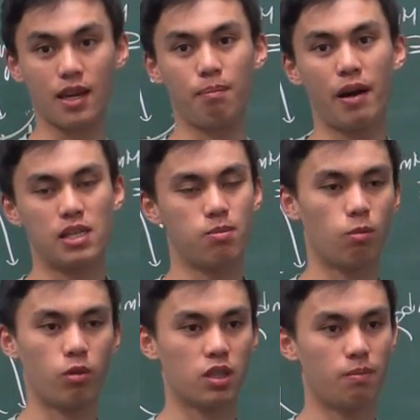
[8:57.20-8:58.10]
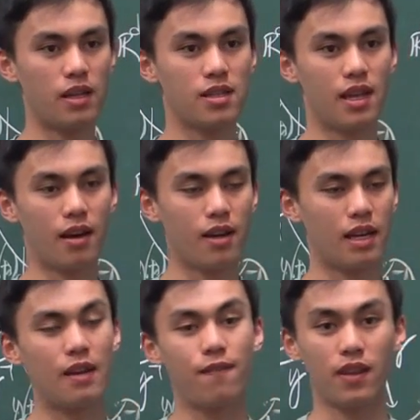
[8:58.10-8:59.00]
compatible, which means they're
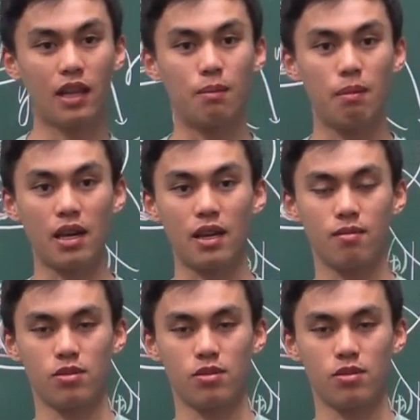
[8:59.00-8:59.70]
infinitely many